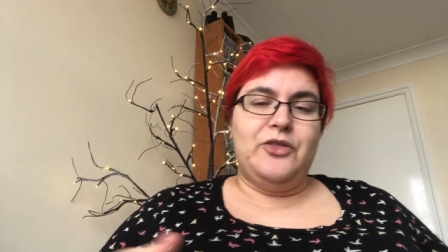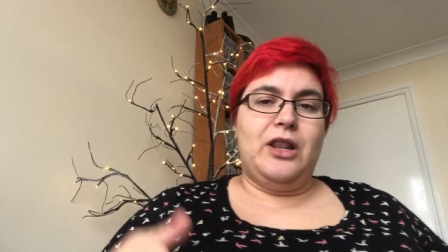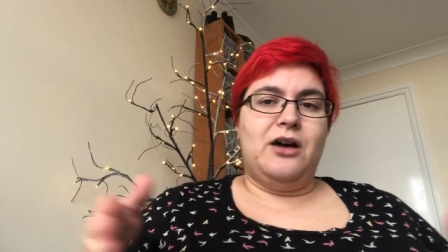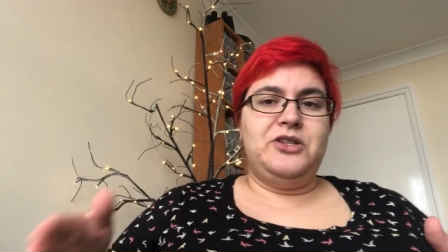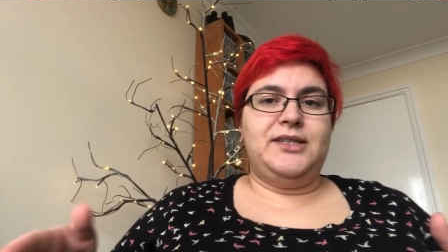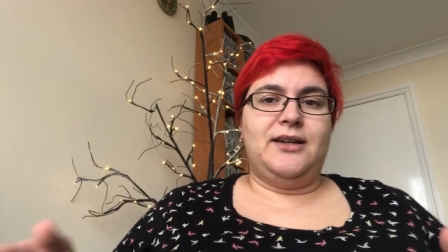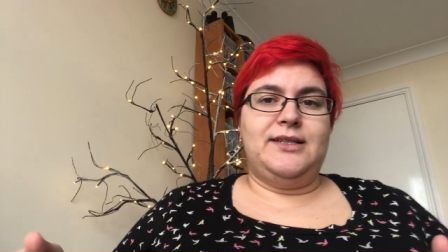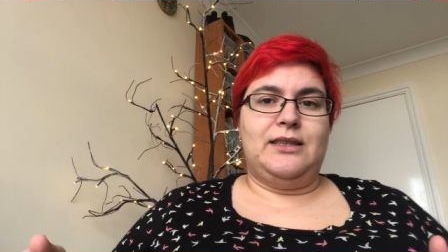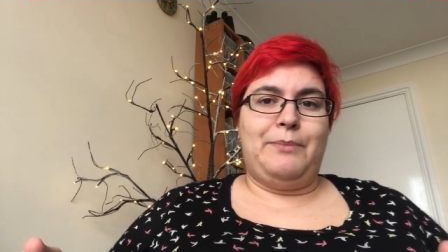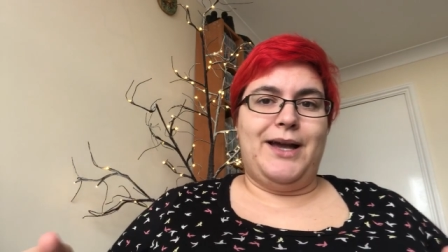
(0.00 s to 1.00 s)
The largest
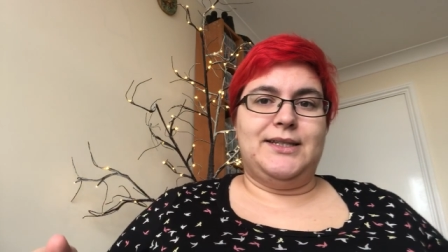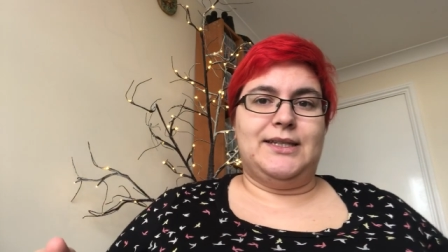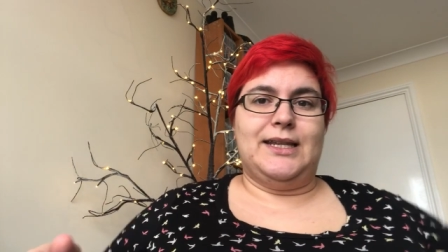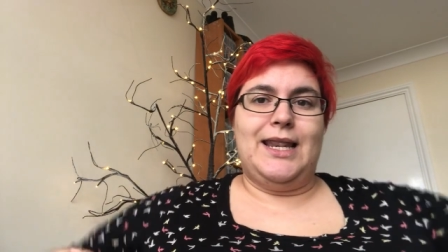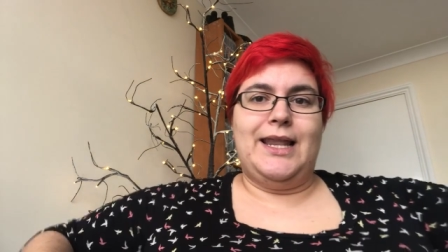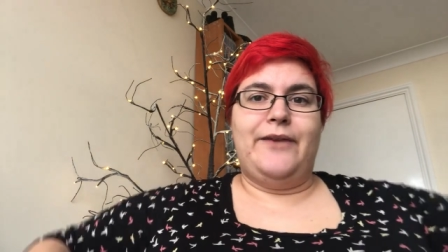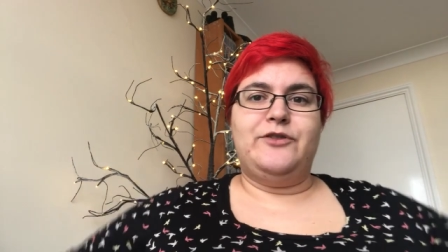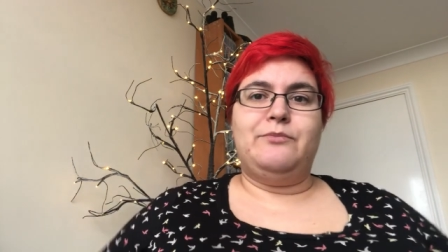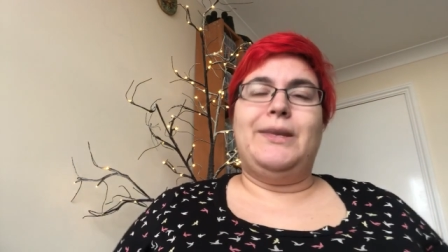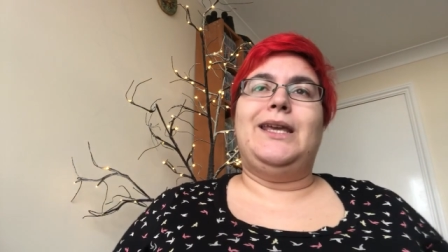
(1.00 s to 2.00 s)
size in the pattern
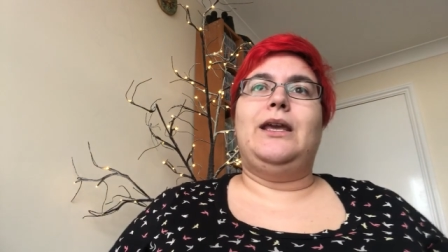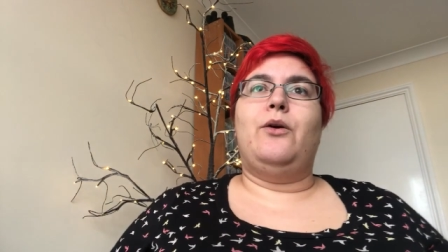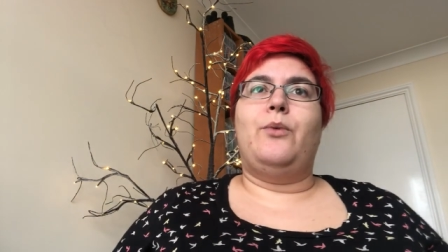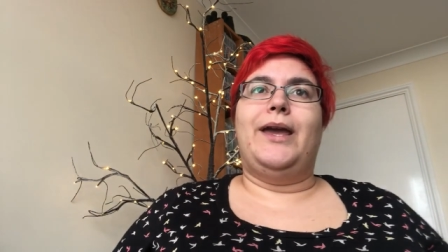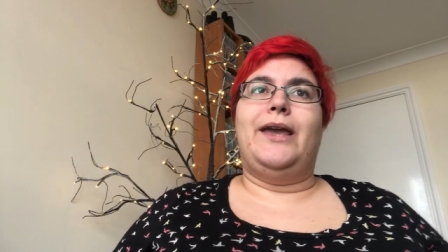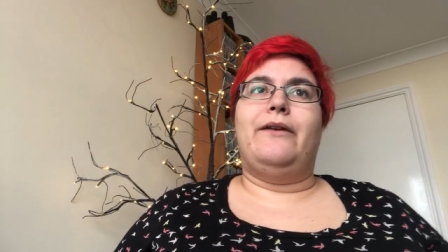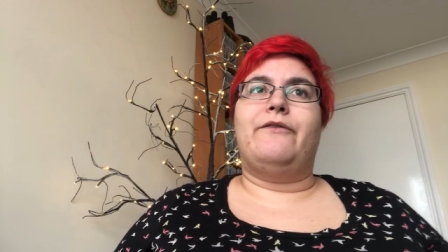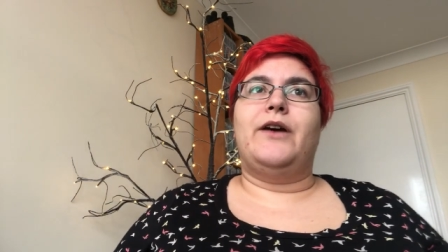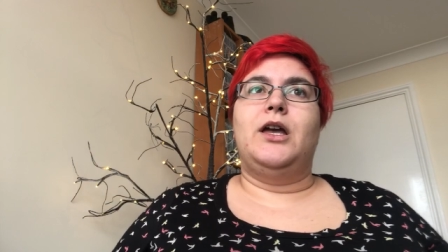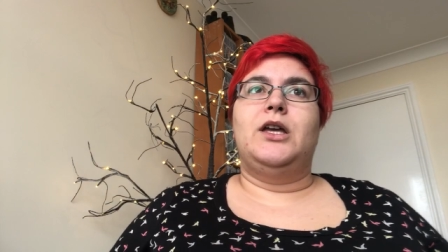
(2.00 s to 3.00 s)
left me
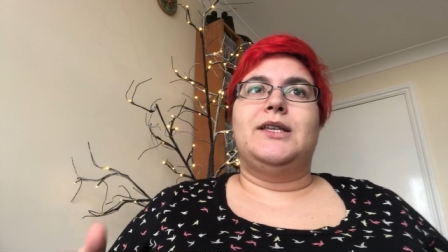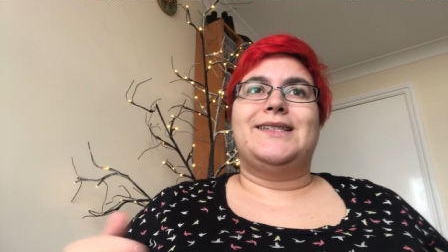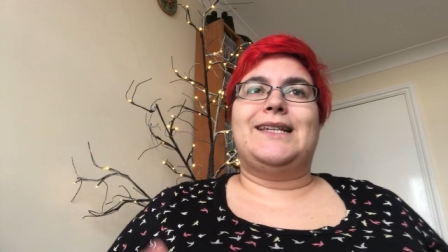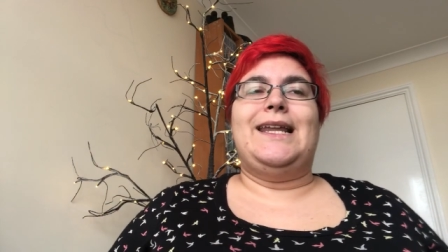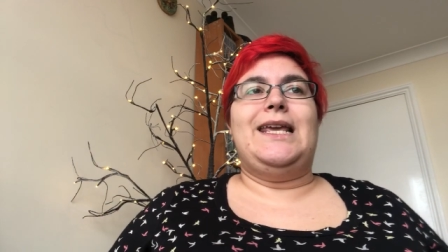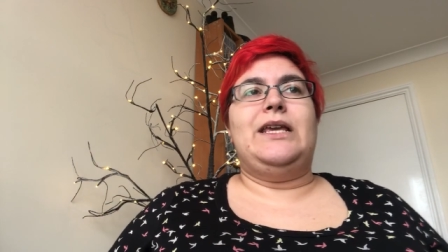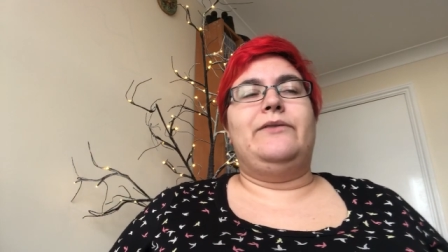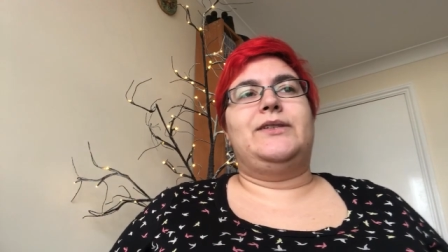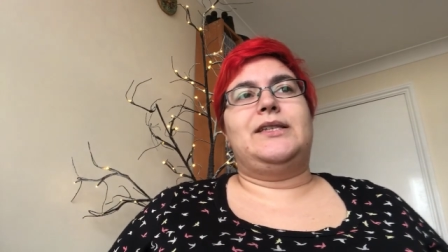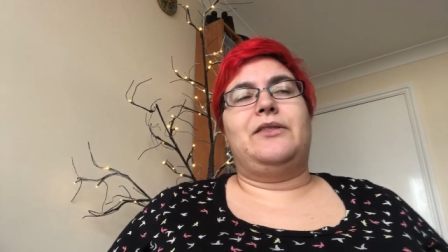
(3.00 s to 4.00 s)
with
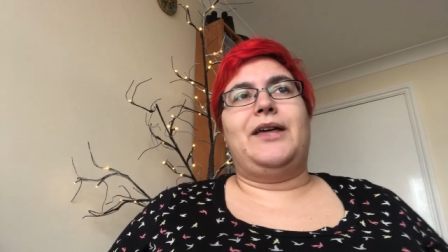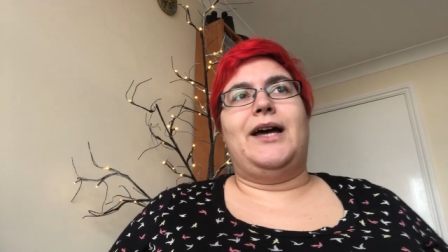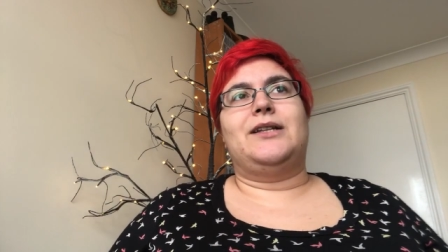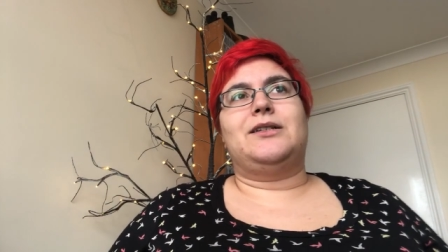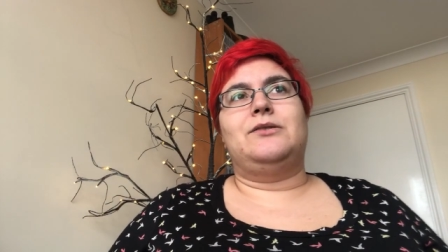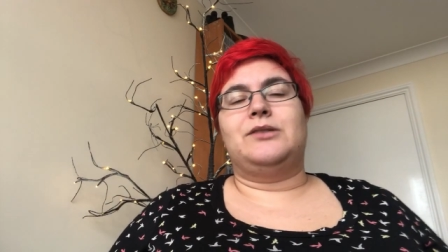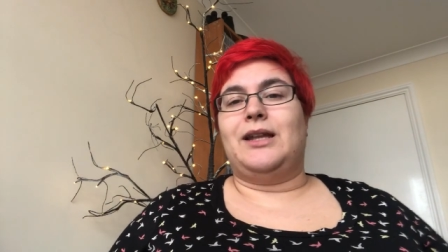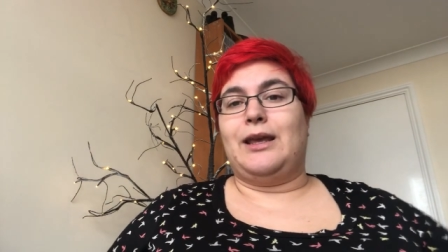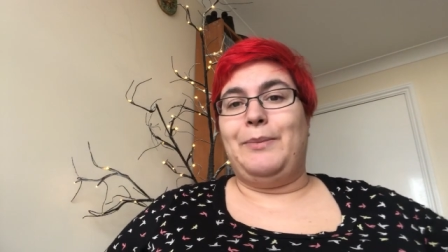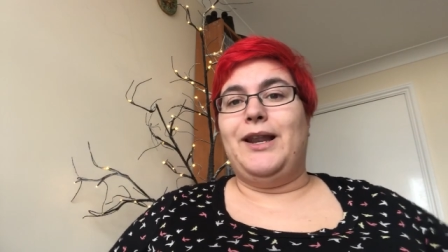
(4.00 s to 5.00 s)
sleeves that looked
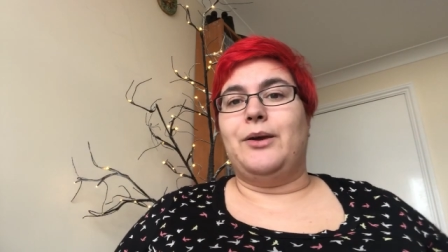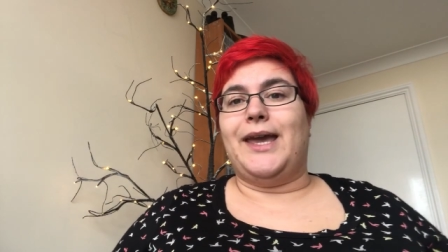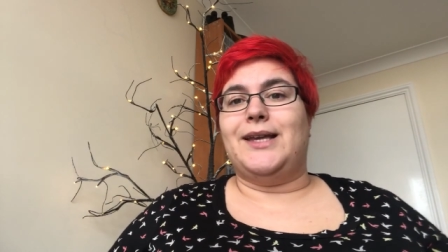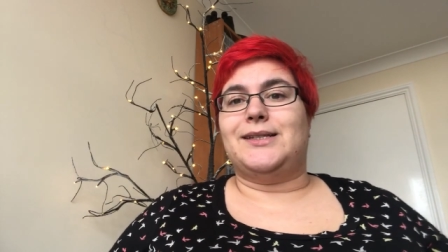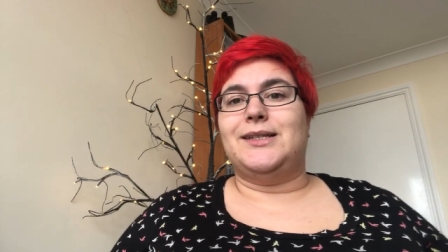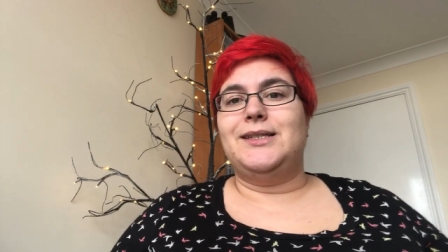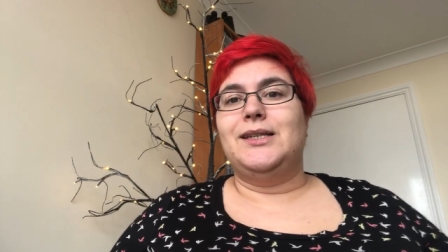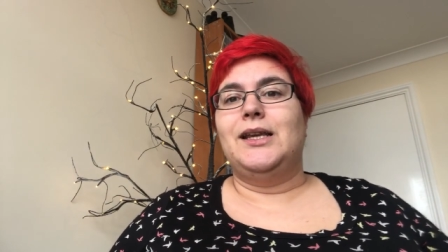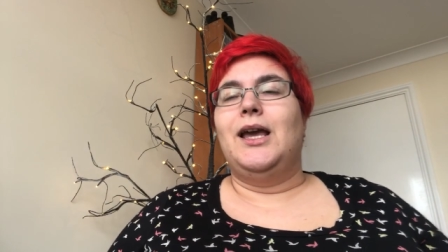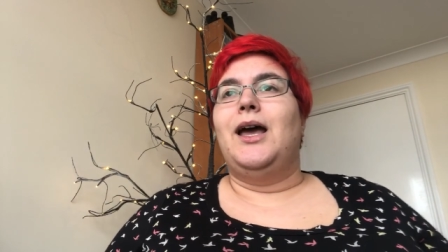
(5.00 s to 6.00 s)
like pillowcases,
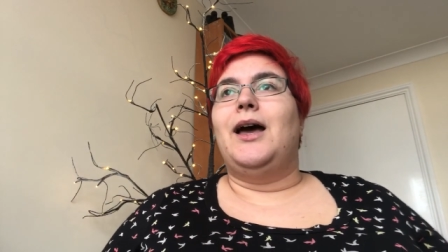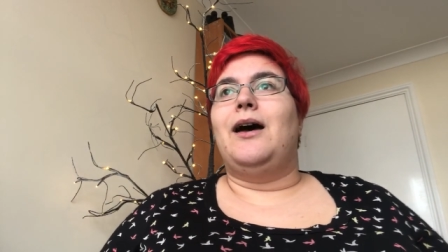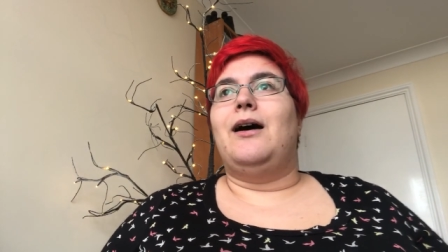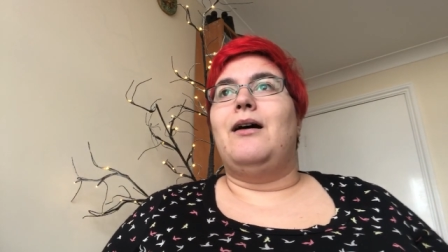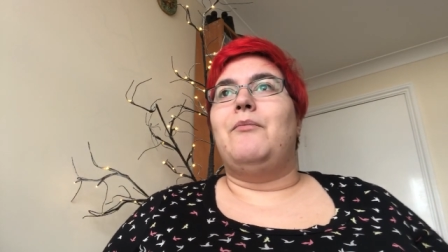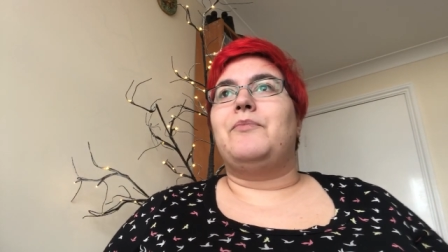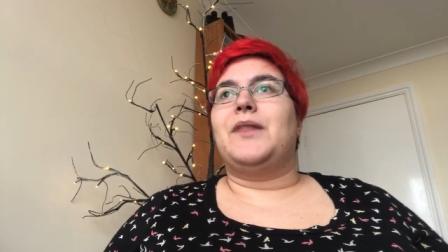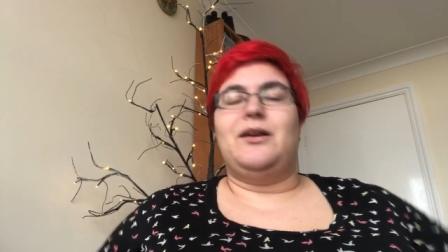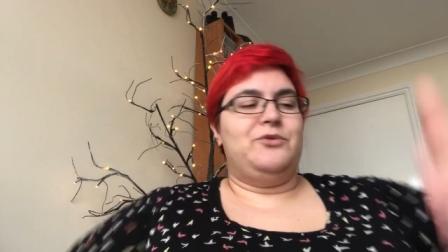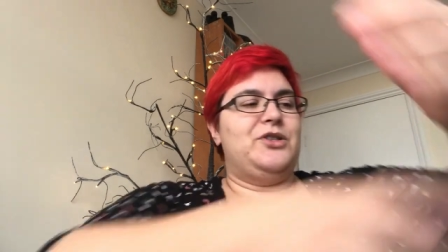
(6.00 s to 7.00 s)
um,
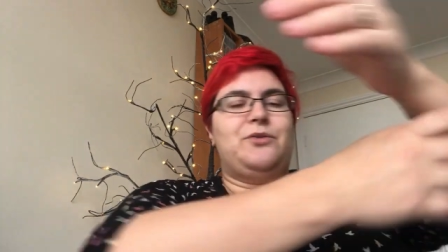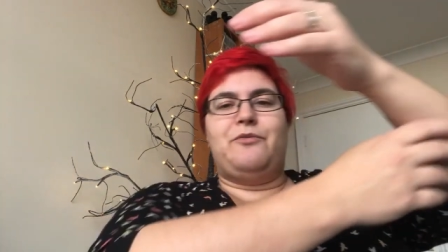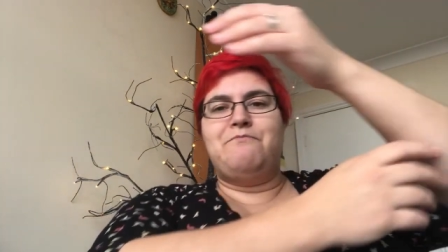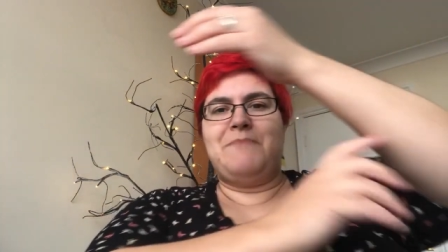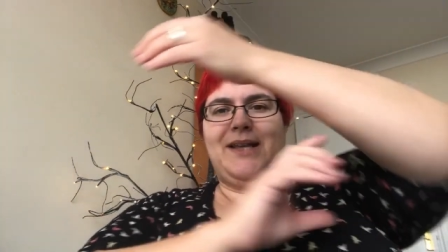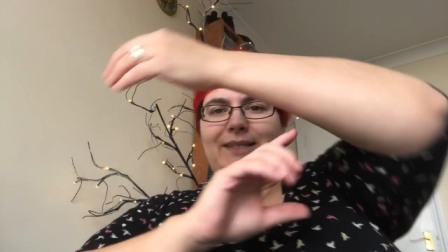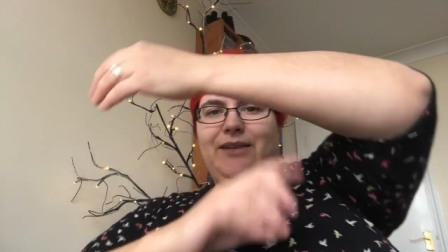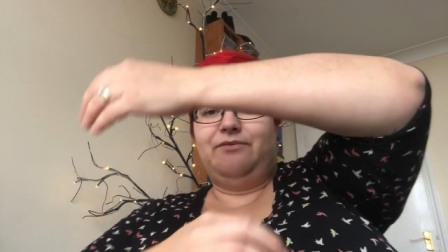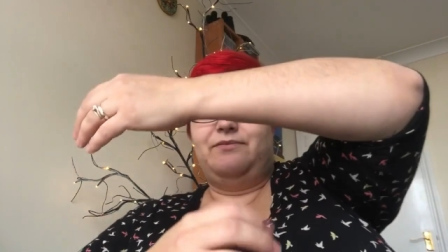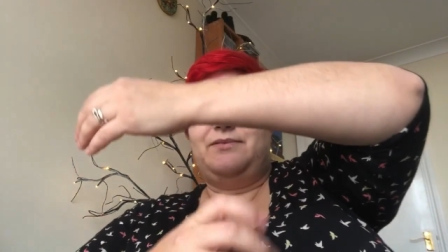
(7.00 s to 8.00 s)
just sort of massive